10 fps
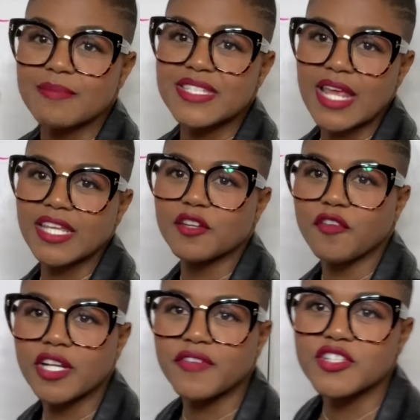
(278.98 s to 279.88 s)
I'm standing in
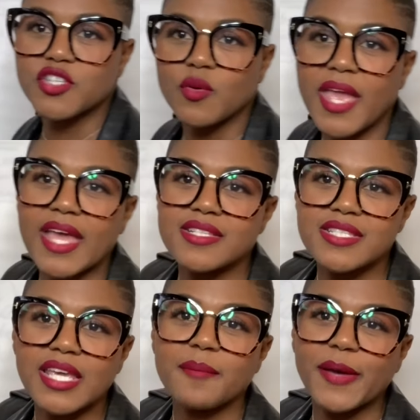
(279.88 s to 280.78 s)
front of it so you can't
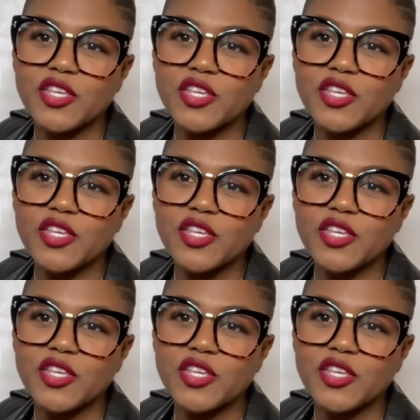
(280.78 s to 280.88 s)
see it,